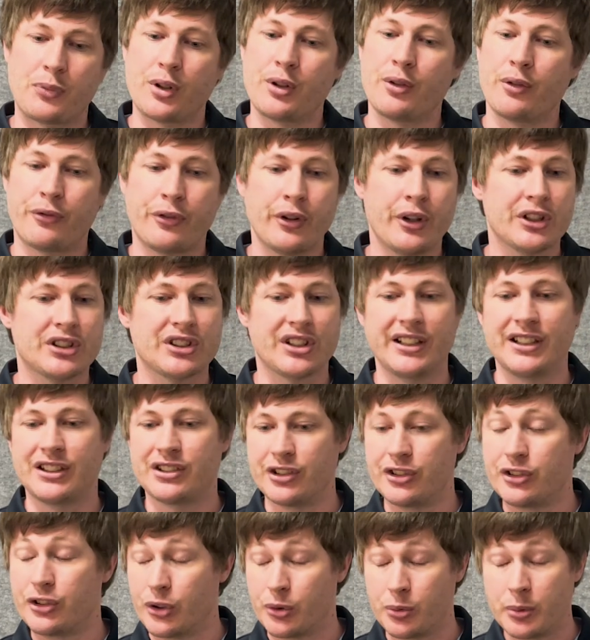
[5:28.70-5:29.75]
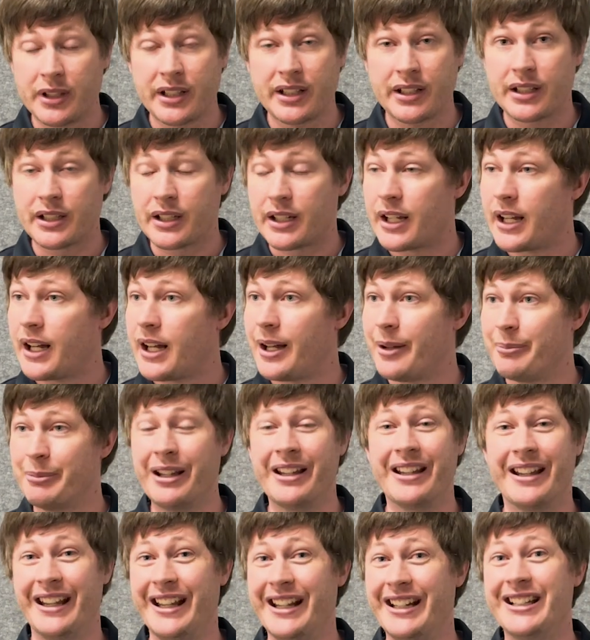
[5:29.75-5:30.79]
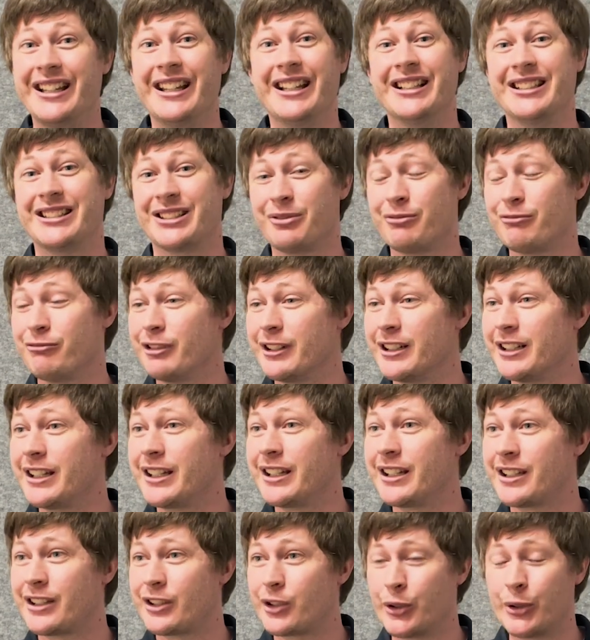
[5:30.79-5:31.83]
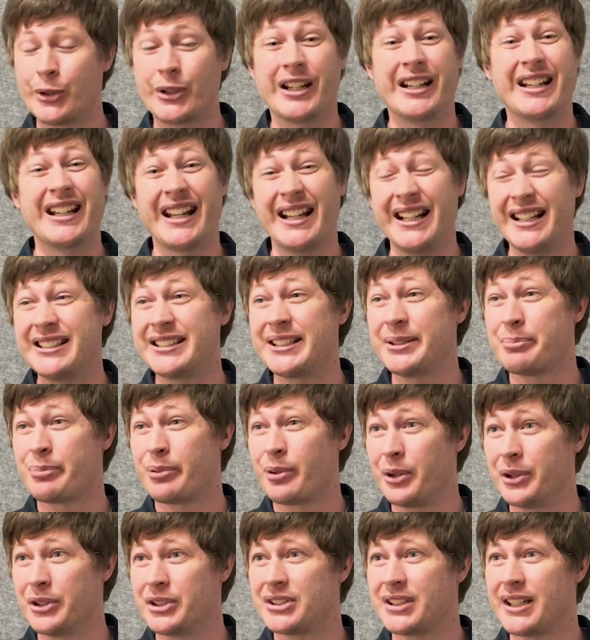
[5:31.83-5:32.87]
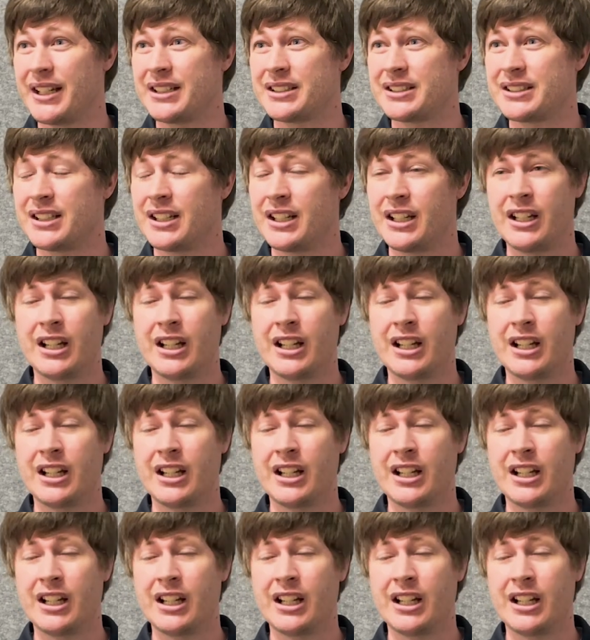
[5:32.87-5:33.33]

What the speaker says: Firstly, to do it, it is a really good and easy process.